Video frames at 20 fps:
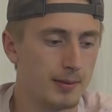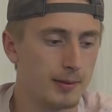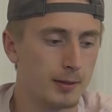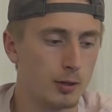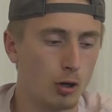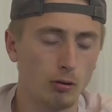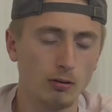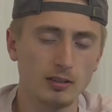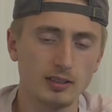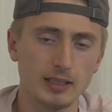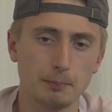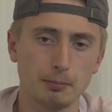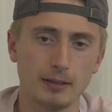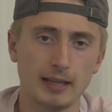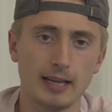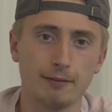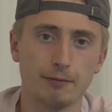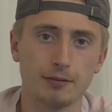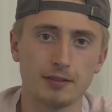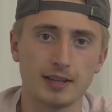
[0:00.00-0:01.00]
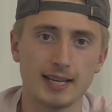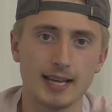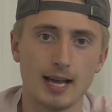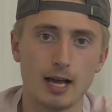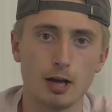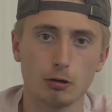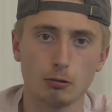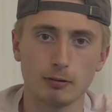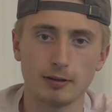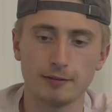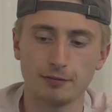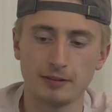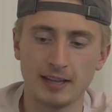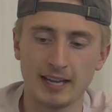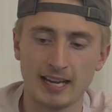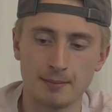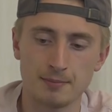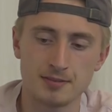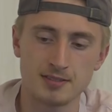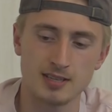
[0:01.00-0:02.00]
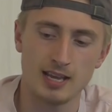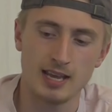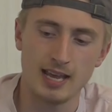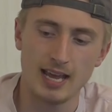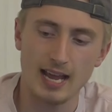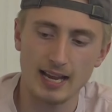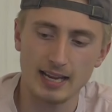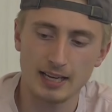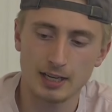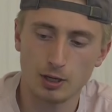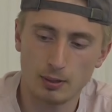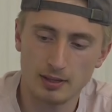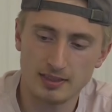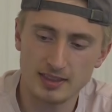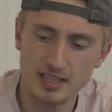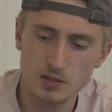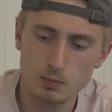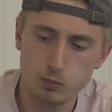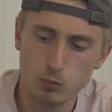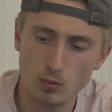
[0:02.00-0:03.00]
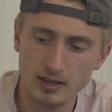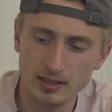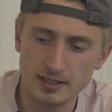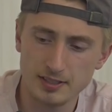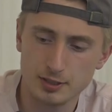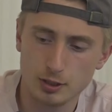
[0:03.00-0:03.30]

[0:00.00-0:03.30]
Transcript: Currently playing for the Calgary Flames. You know, at this point in his